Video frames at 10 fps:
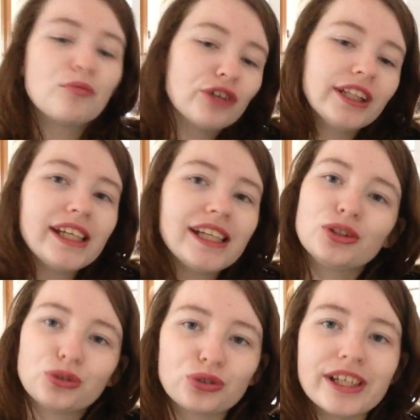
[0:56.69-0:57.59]
I'm really
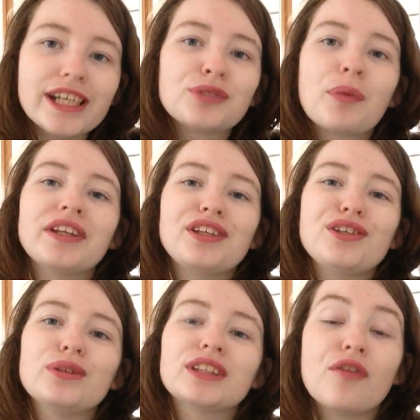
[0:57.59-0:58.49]
intrigued by the
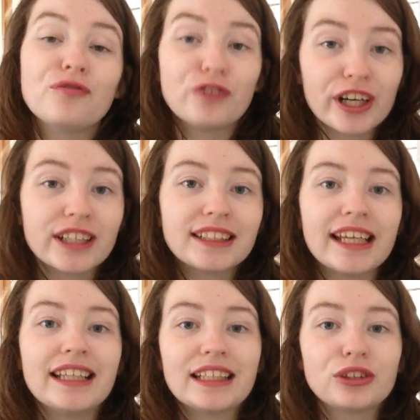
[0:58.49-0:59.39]
use of verse
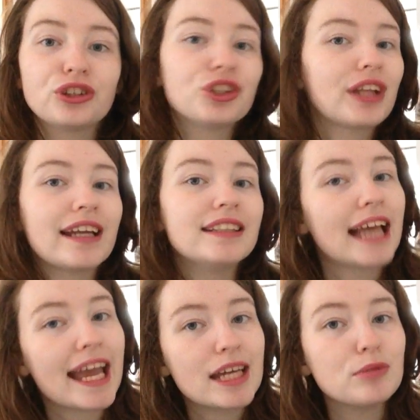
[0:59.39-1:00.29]
in literature that
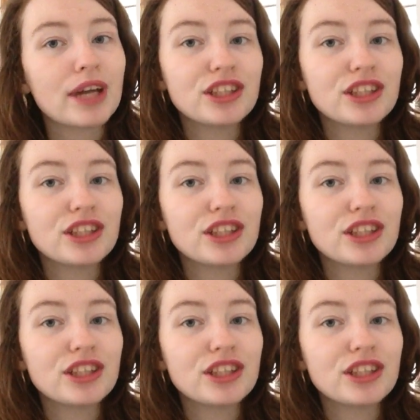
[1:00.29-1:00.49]
is aimed